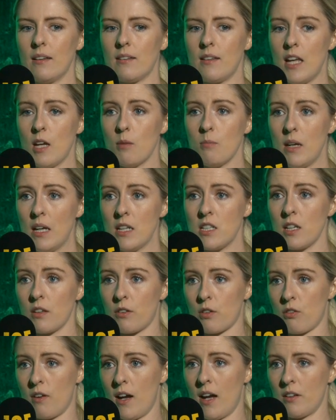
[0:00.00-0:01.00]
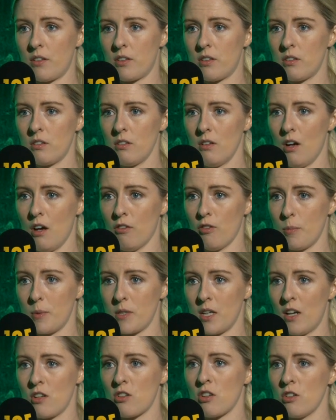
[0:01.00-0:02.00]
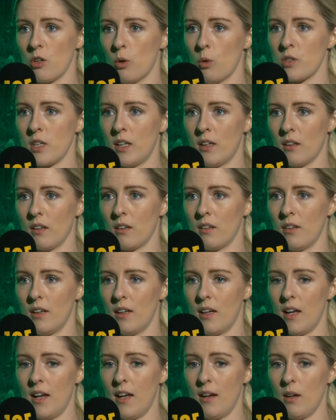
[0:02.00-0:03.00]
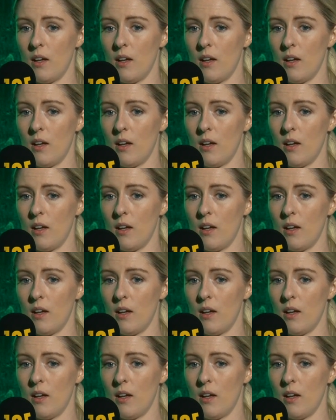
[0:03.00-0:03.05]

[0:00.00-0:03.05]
the immediate threat of a potential no deal, mm.